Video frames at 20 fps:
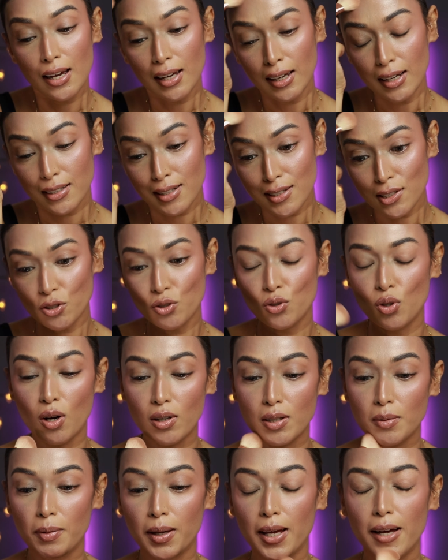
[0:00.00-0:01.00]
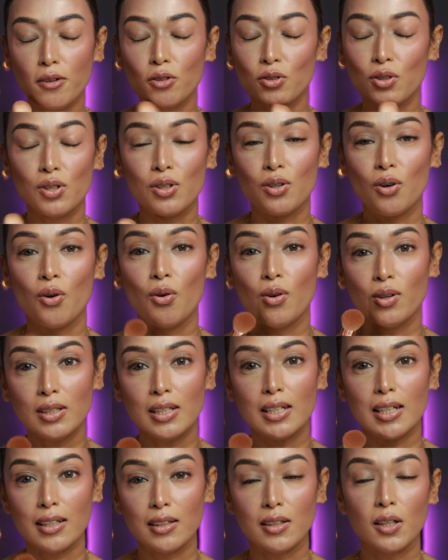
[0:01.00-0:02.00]
It is not about
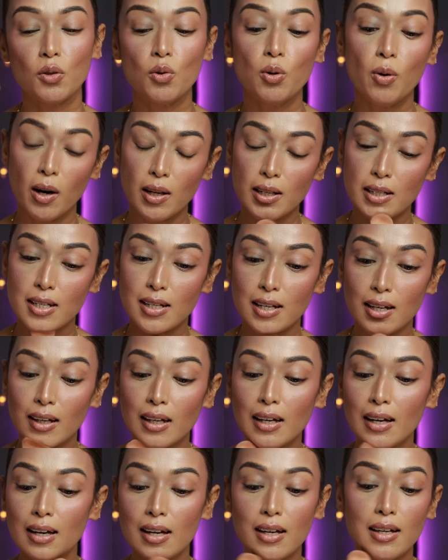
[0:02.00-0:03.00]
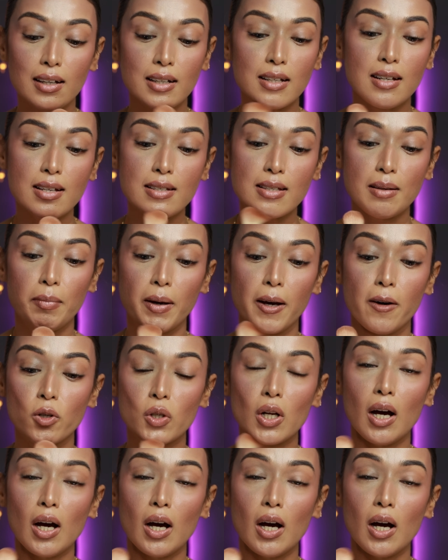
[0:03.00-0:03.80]
only the quality, it is about